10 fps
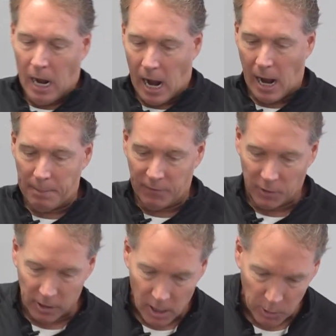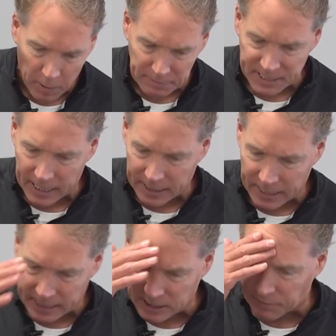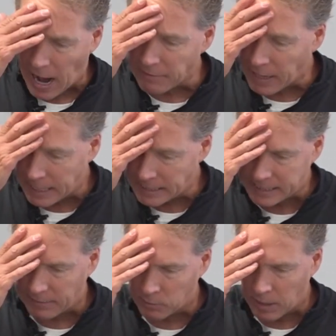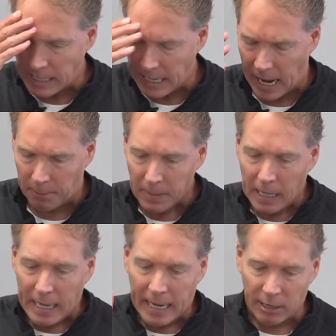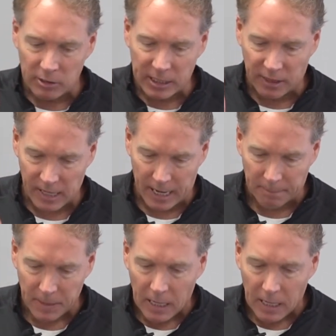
Um, if you look on the website, I think it's five ninety-seven right now. Here's the thing.